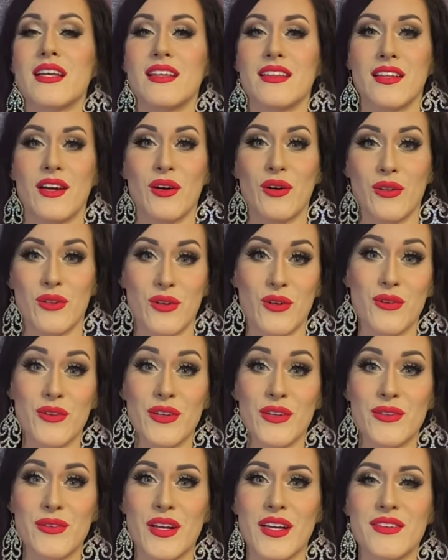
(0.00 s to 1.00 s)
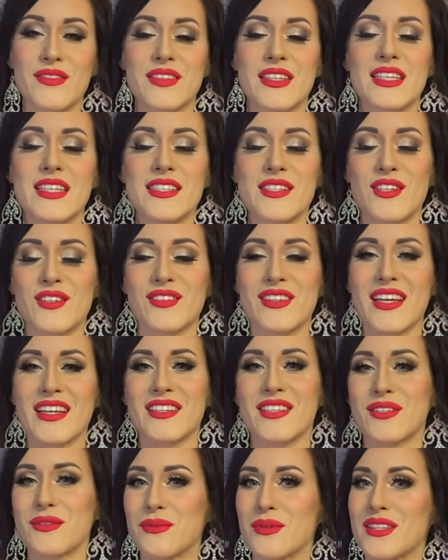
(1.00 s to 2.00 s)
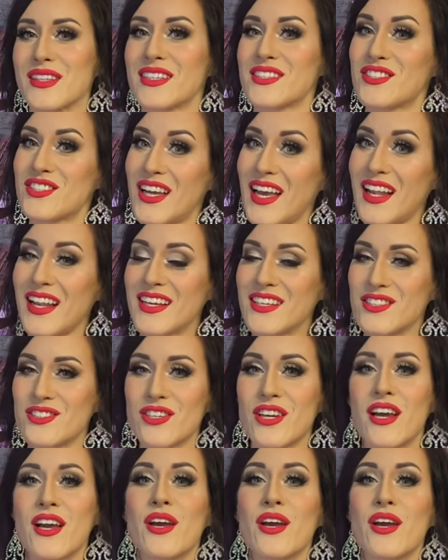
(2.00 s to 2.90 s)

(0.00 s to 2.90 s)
the whole choreography is connected with a challenge